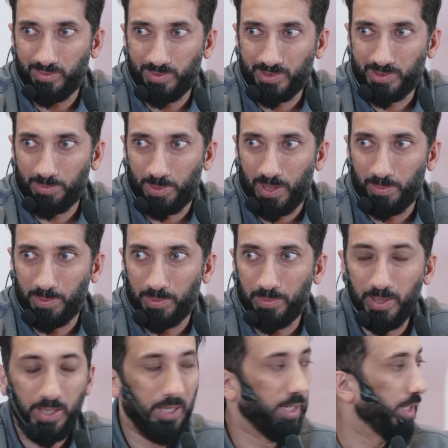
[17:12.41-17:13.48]
What's the problem?
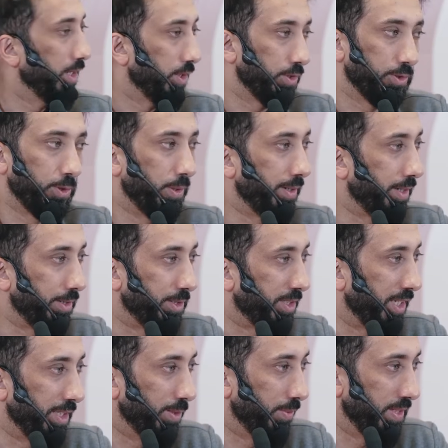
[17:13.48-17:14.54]
Because you don't
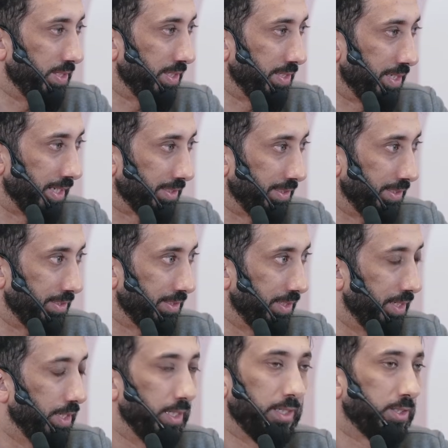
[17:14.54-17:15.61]
understand the winds in Texas.
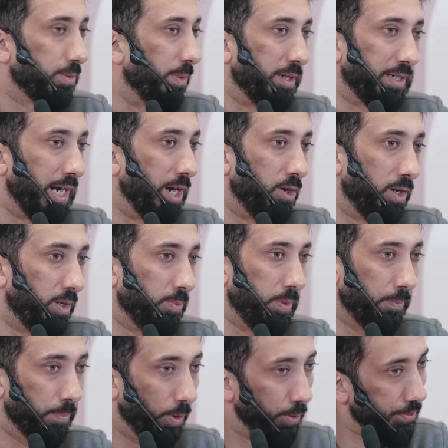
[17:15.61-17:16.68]
Doesn't matter how hard we
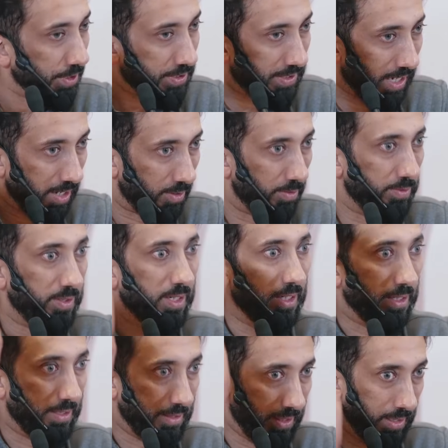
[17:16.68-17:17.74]
bolt it down,
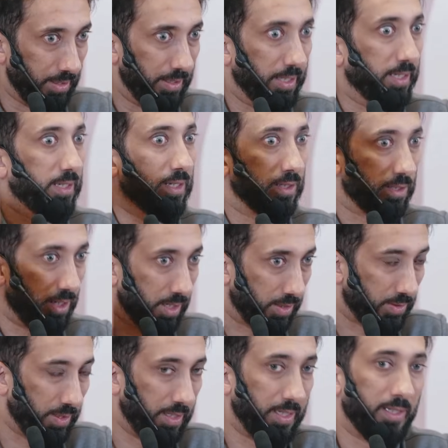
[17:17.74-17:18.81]
nail it,
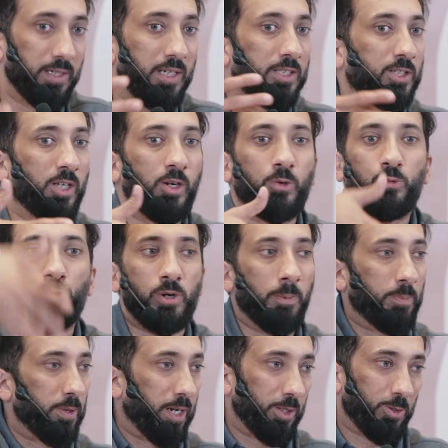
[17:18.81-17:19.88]
concrete it, it's gonna rip
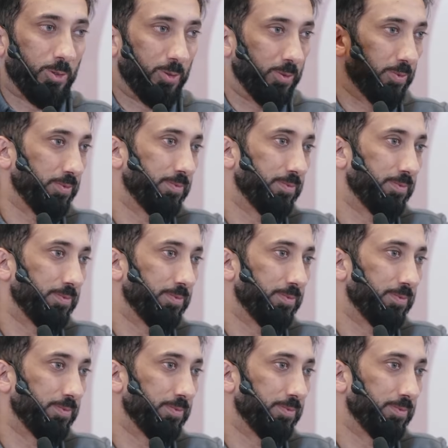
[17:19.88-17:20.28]
right through.